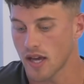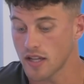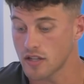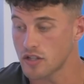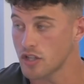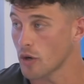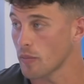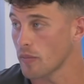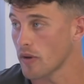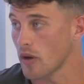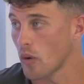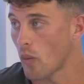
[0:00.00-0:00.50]
it
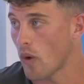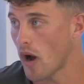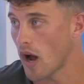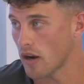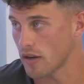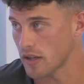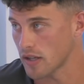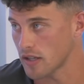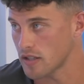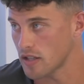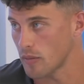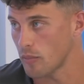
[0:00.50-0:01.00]
took me a while
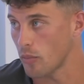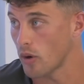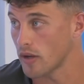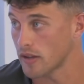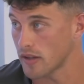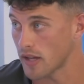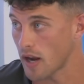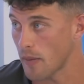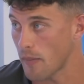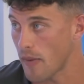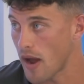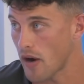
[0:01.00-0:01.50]
to get to the
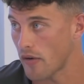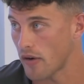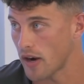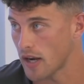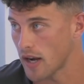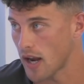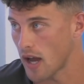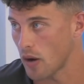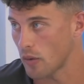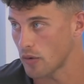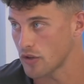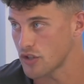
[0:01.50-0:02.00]
point that I'm at right
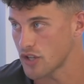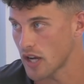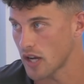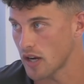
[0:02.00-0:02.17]
now with mm.